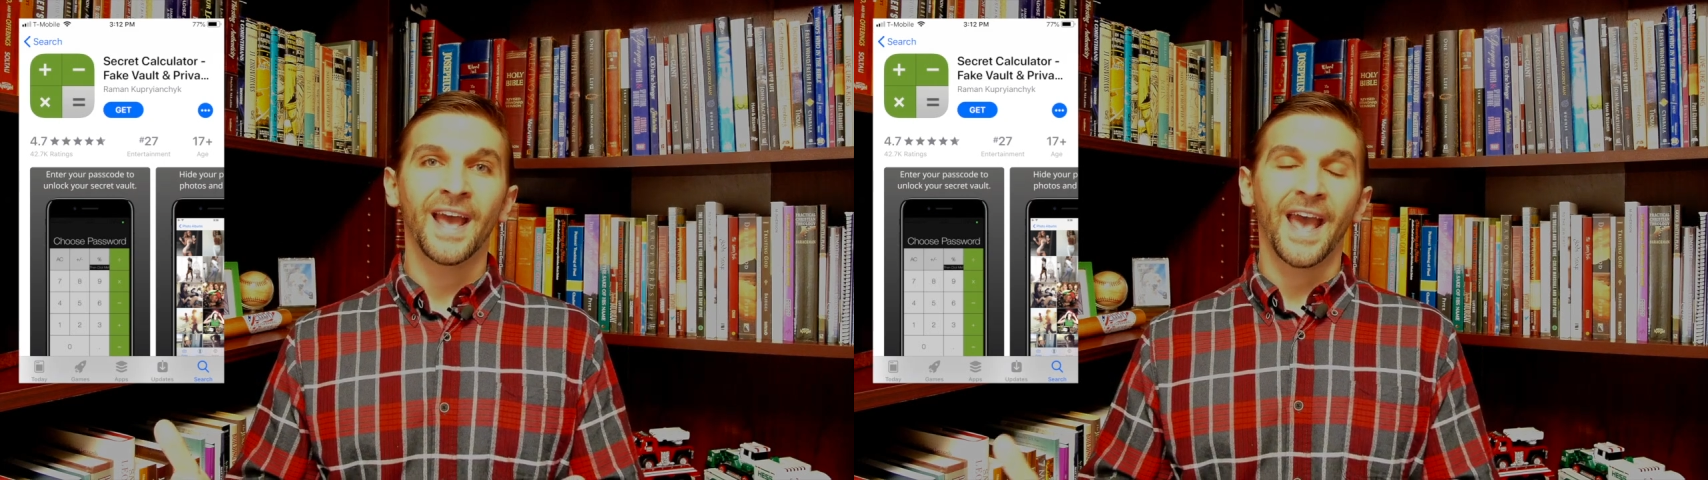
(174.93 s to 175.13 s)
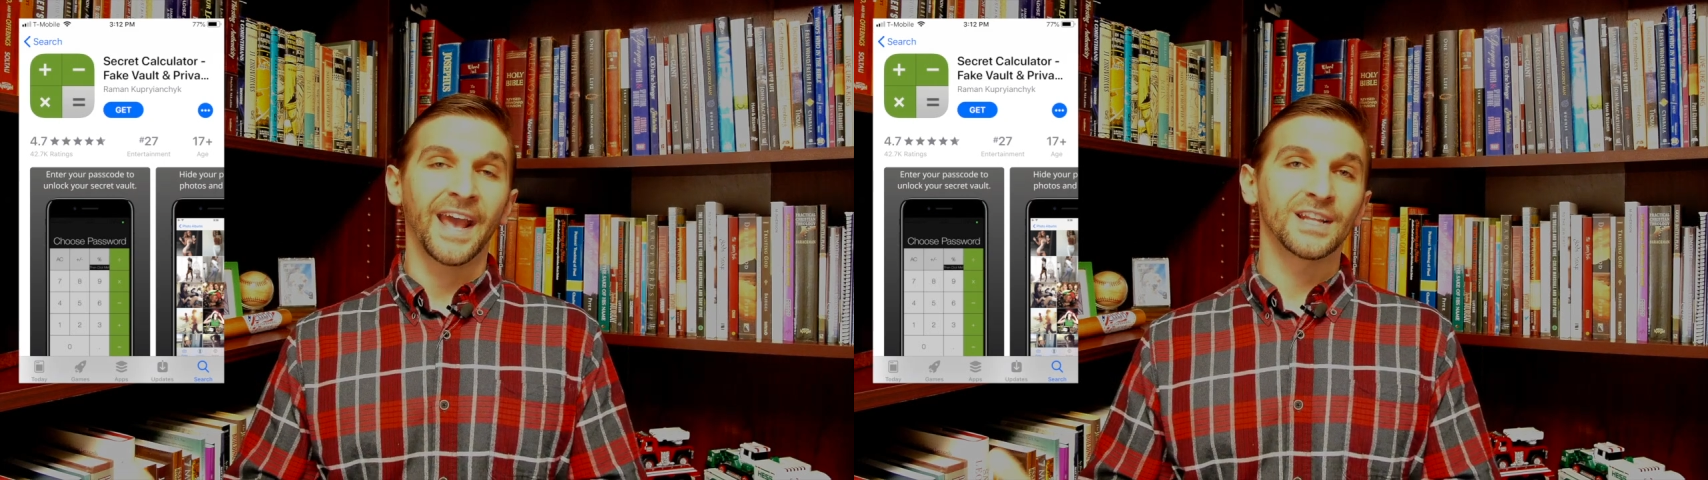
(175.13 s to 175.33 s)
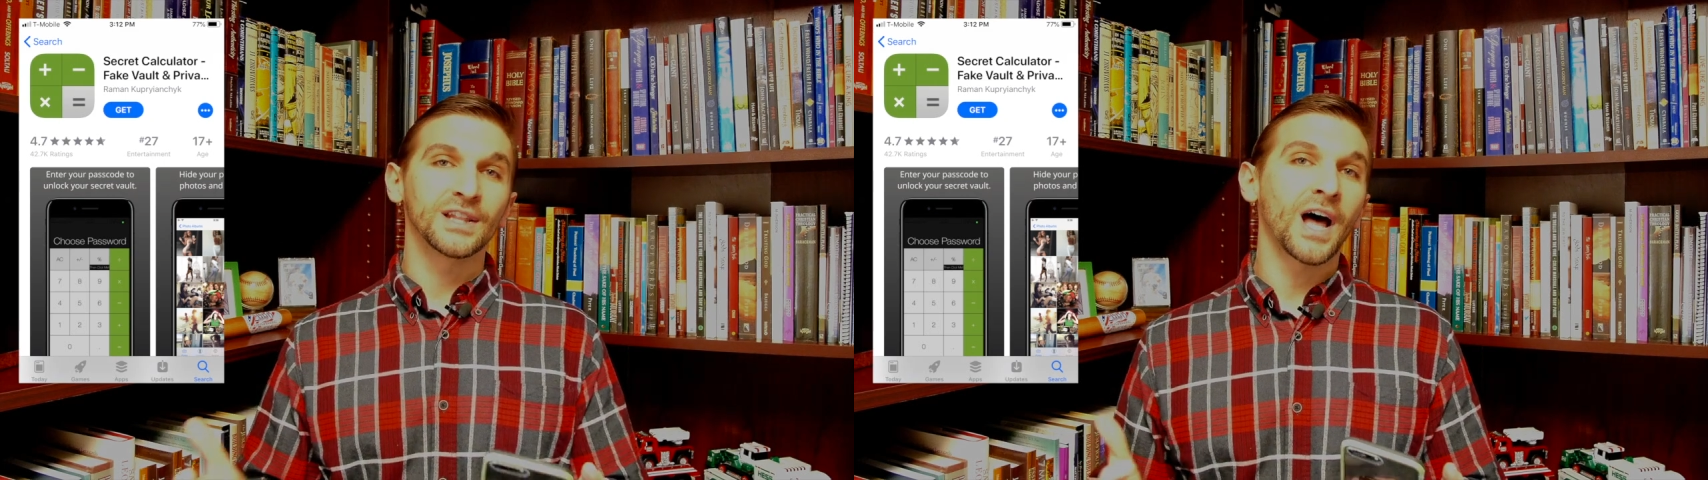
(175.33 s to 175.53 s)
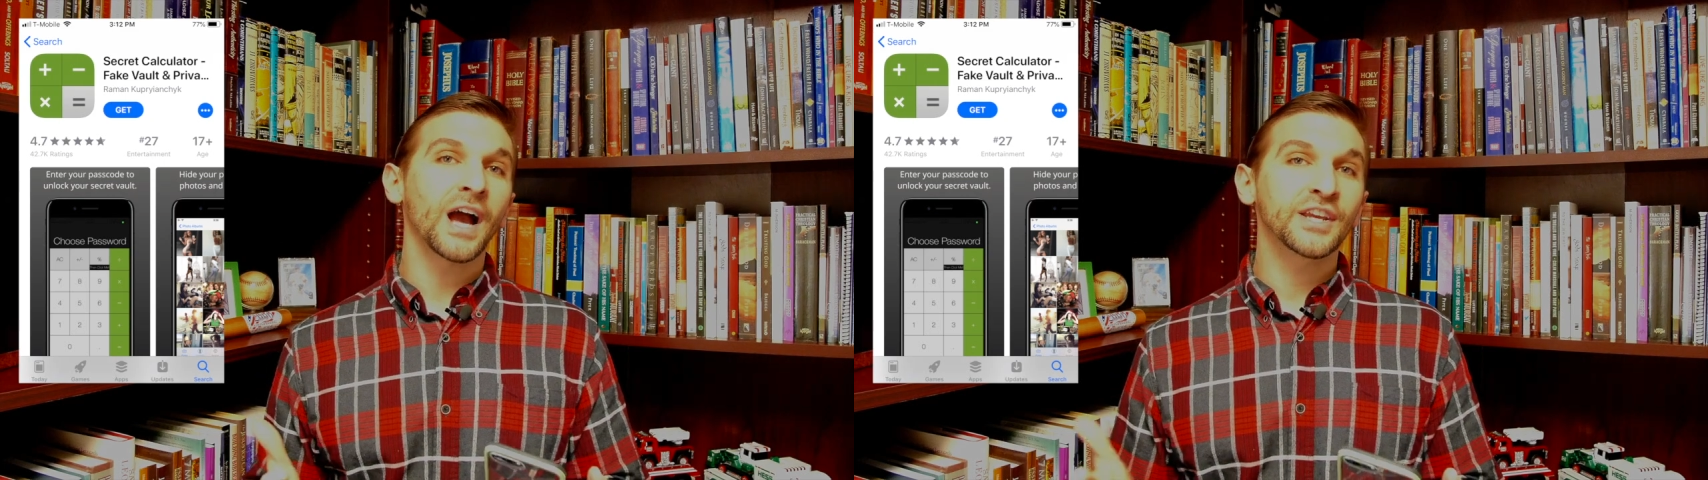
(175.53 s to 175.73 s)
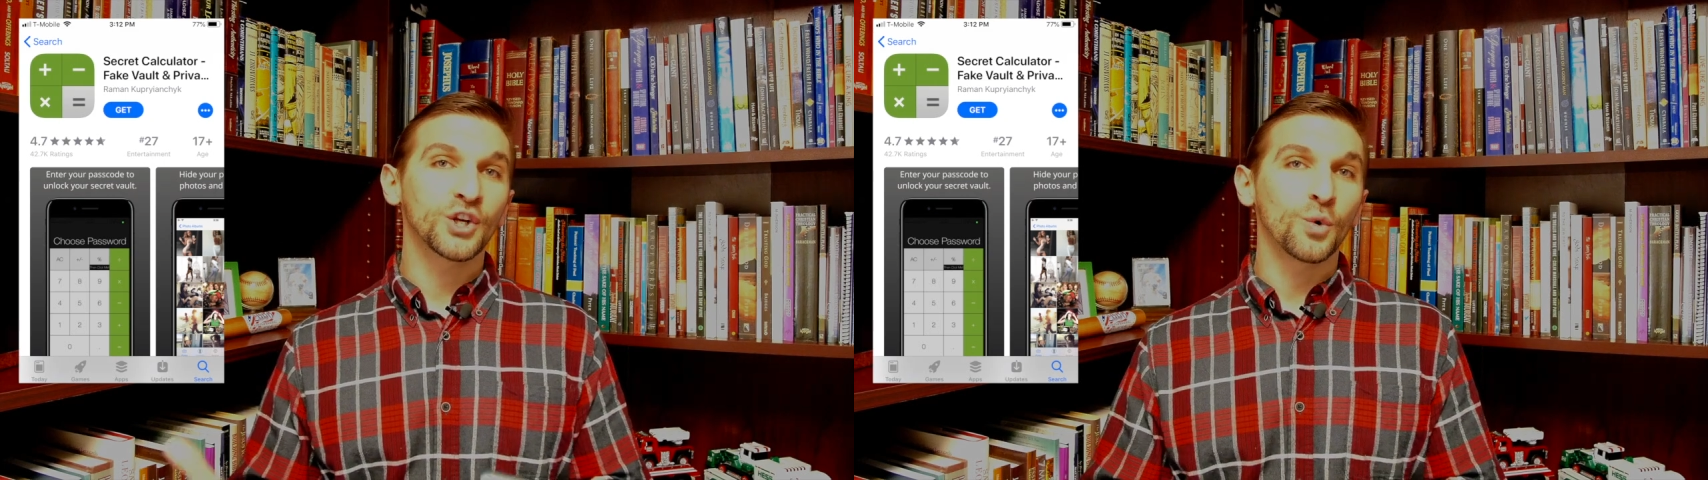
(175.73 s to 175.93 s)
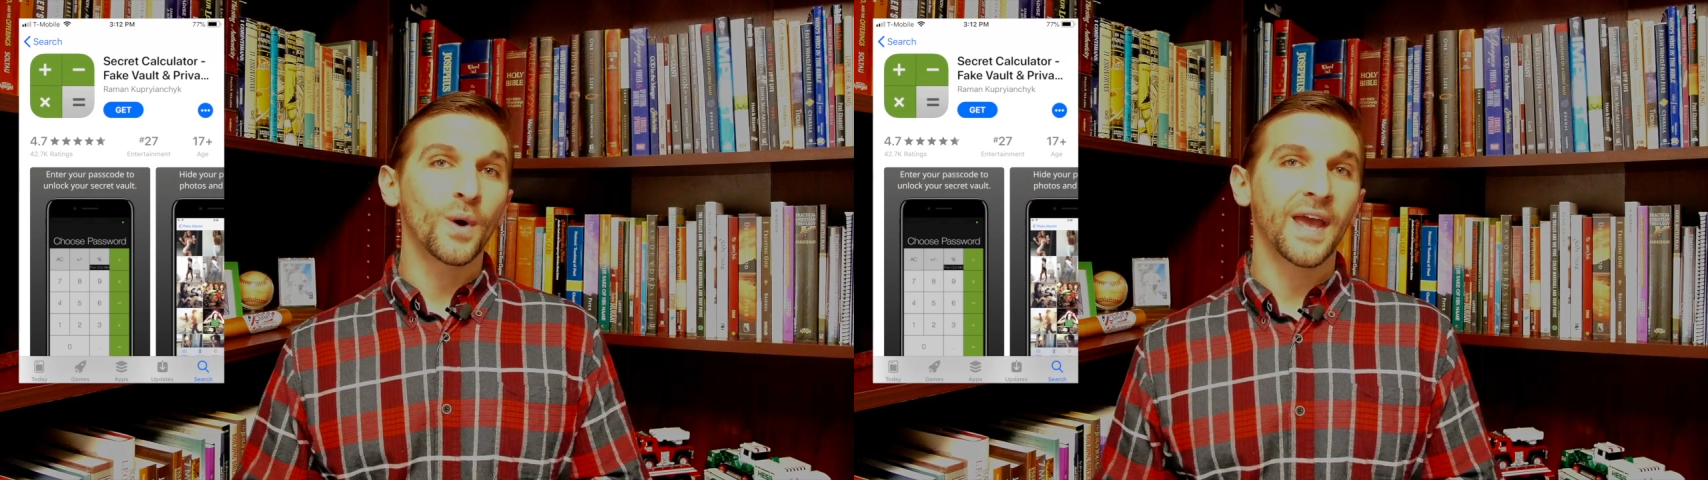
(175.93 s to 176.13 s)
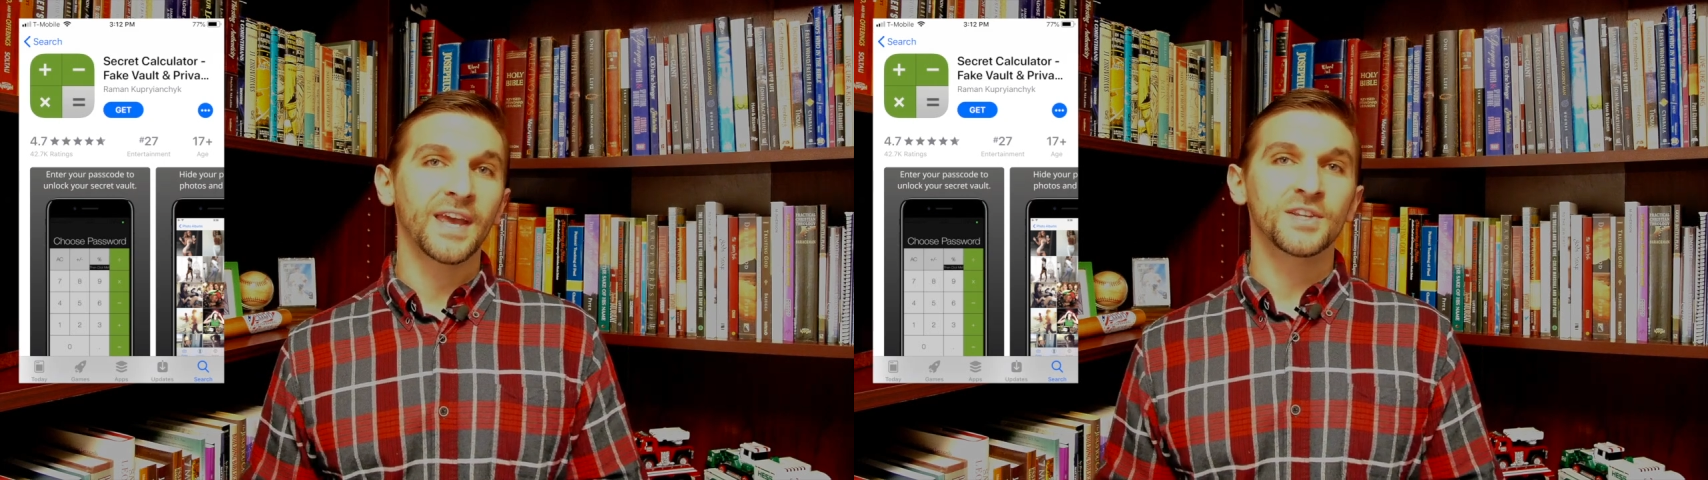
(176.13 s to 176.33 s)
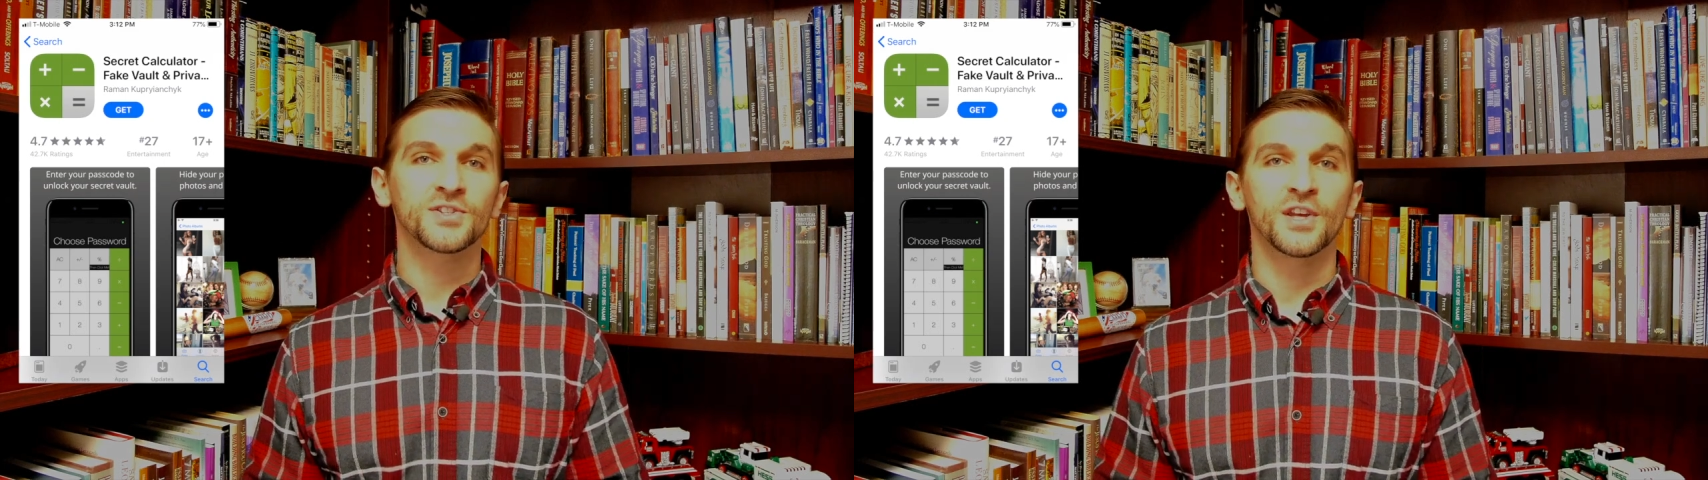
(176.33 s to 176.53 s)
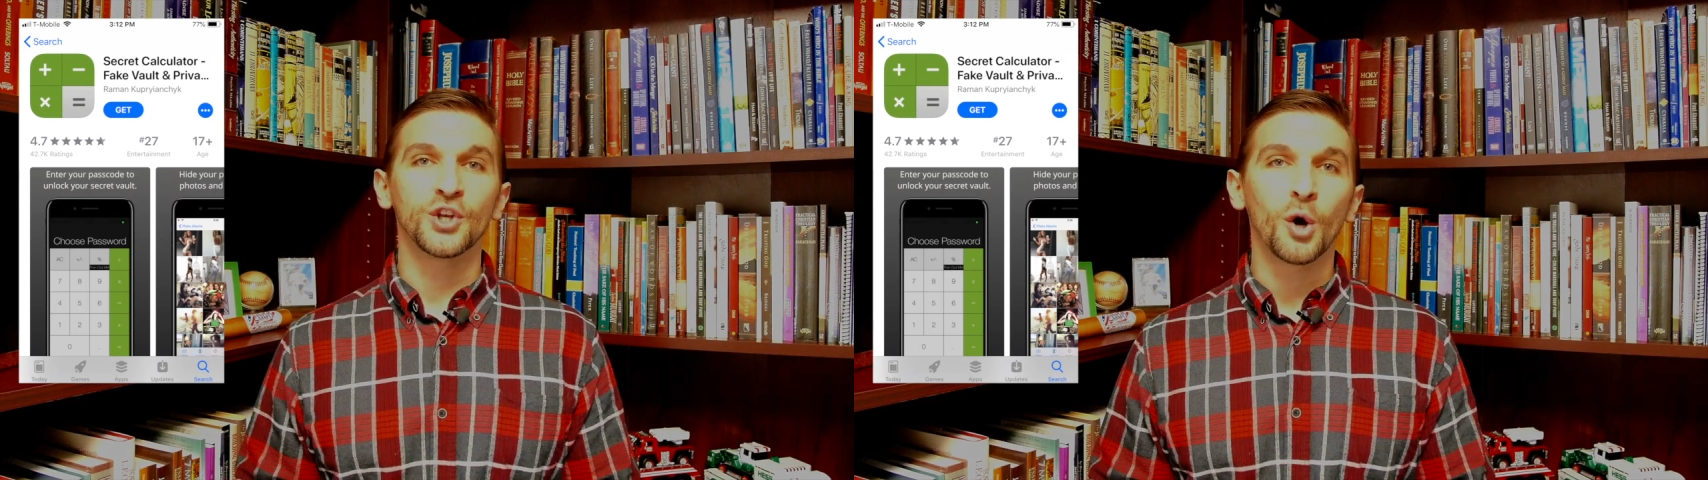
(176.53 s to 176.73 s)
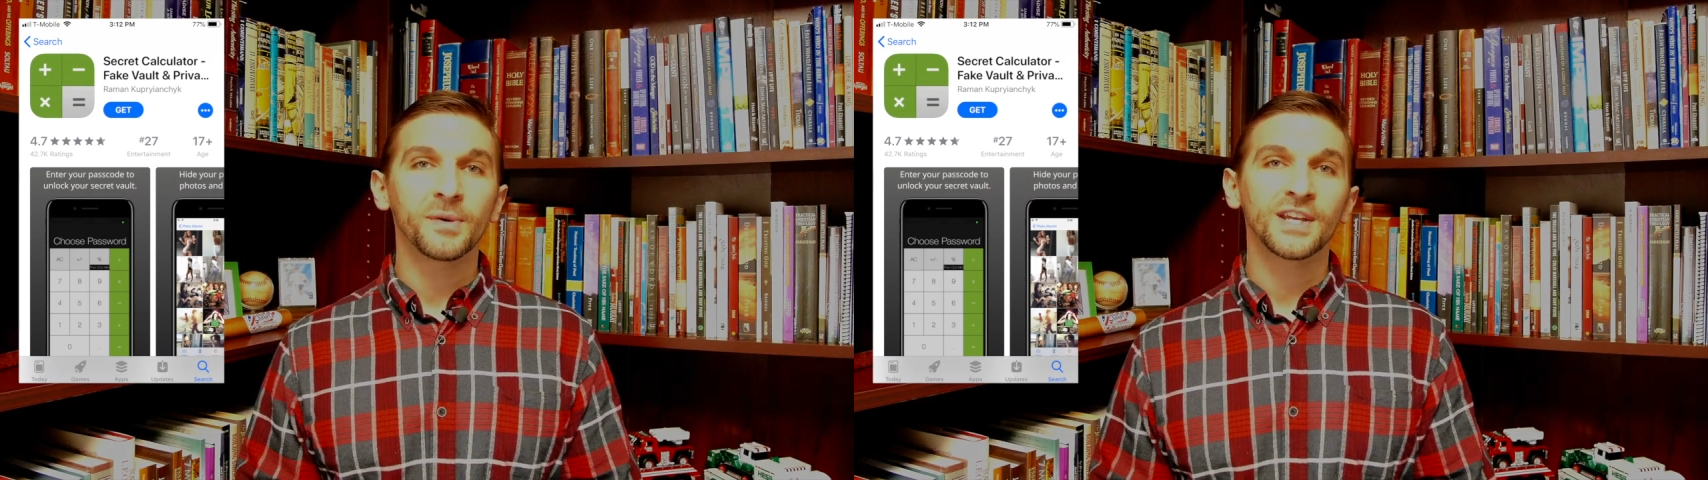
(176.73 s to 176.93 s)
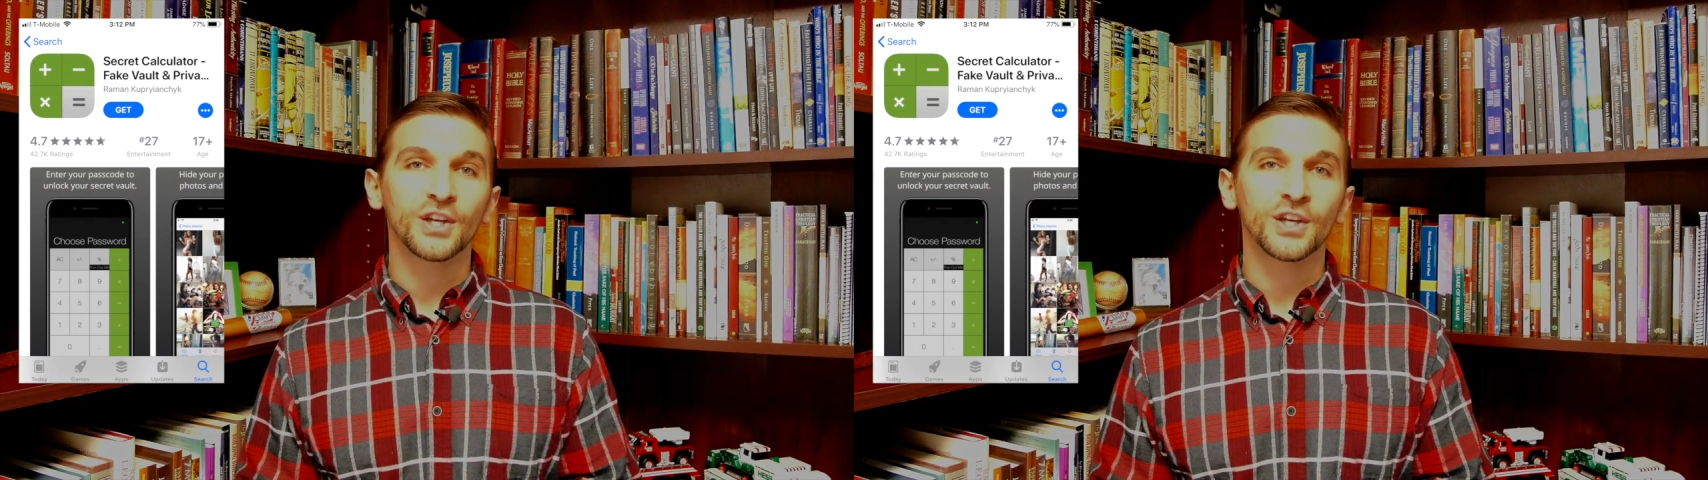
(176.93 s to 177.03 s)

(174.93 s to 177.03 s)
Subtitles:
and lock it away so that nobody